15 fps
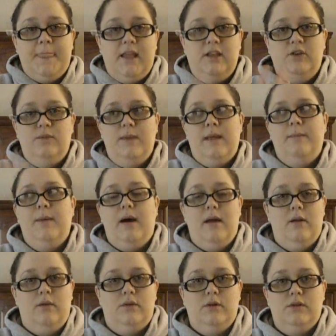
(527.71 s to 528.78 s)
and you make
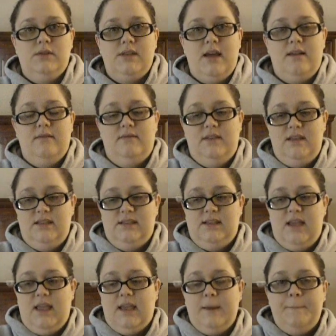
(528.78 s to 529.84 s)
pot holders out of these
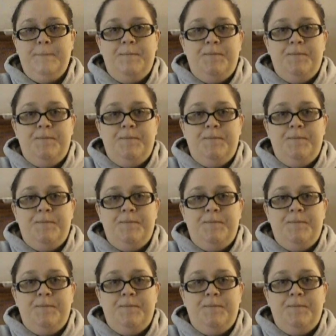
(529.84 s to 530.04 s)
like